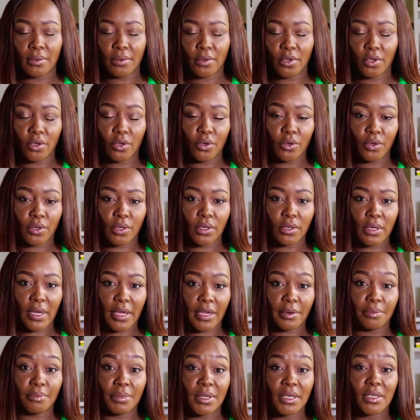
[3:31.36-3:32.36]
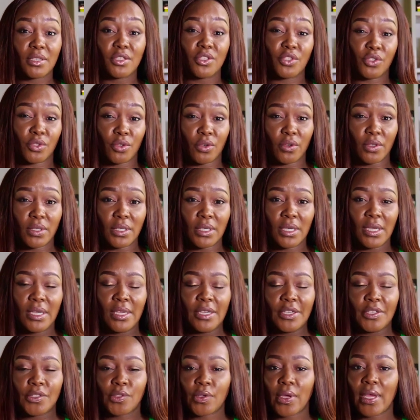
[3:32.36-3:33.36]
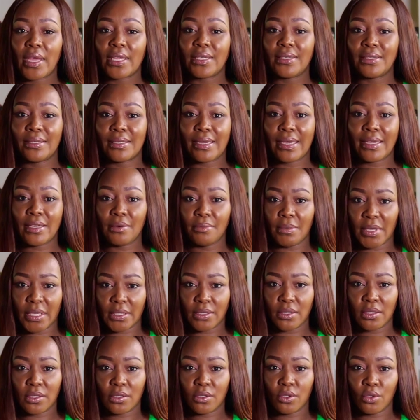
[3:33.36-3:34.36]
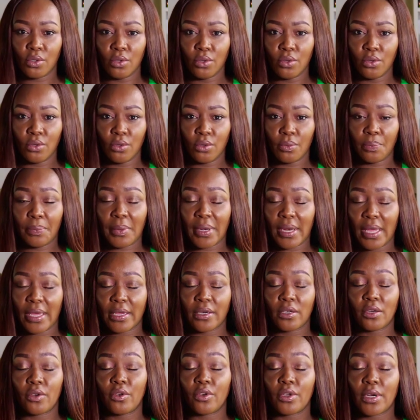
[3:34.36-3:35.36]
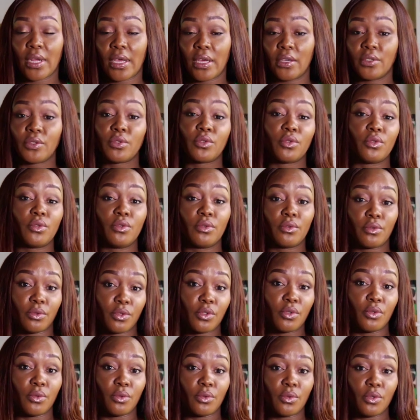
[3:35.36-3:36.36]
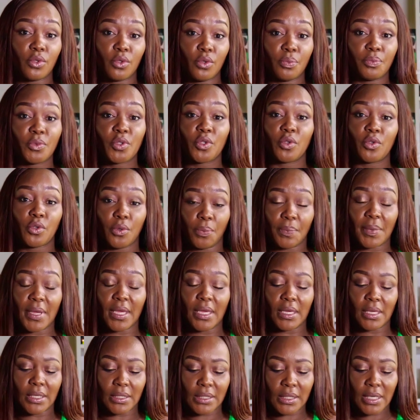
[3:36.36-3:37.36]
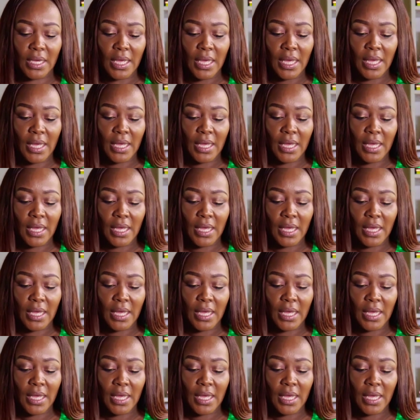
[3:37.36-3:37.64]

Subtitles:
loan had been insured, so I had 9 months to plan on how to repay it.